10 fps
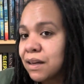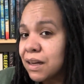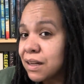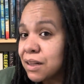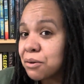
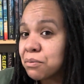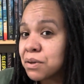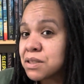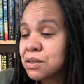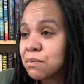There
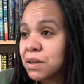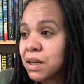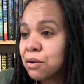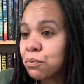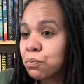was some
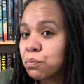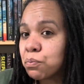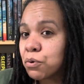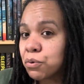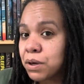like
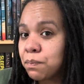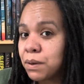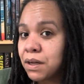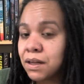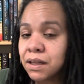
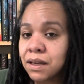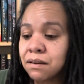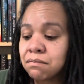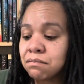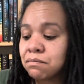creepy, like
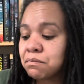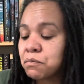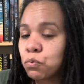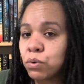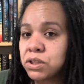
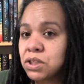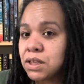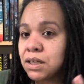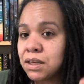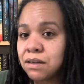
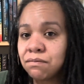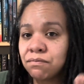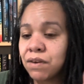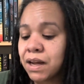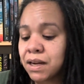witchy
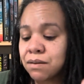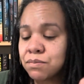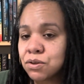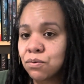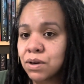
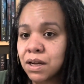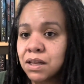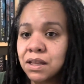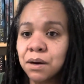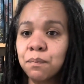vibes going on
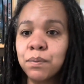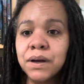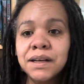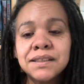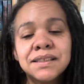in there,
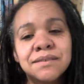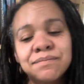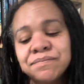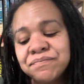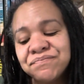but
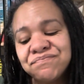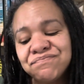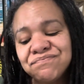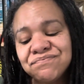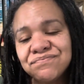
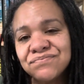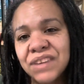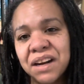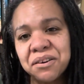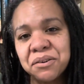
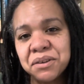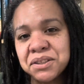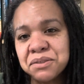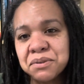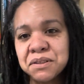I don't know, it
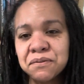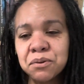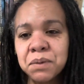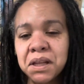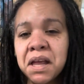just wasn't for
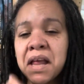me.